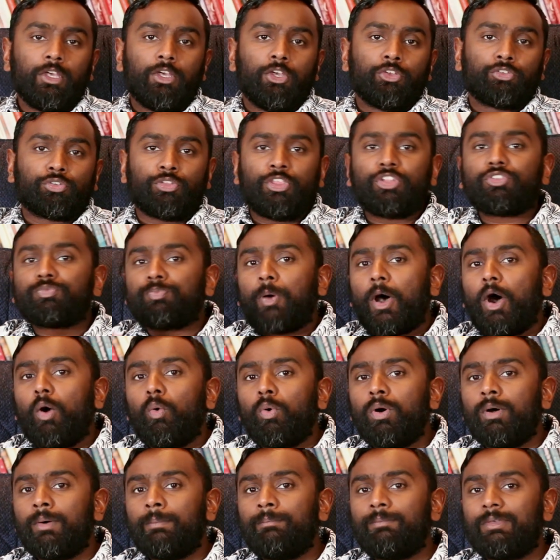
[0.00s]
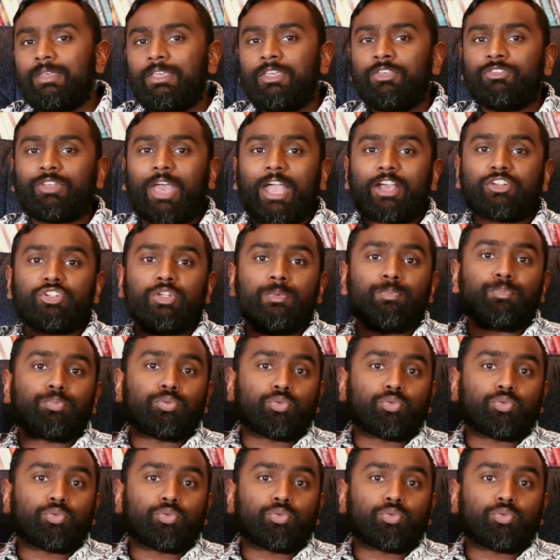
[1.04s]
So this poem is actually